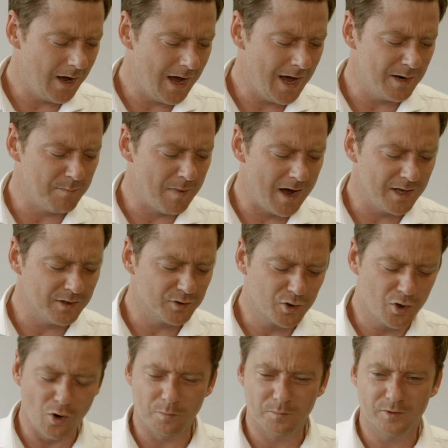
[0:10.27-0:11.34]
I had my
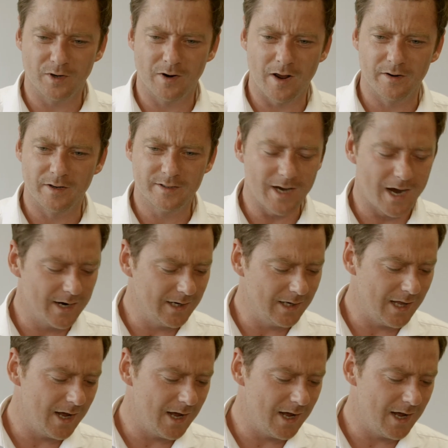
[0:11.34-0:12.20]
hands cupped around a tiny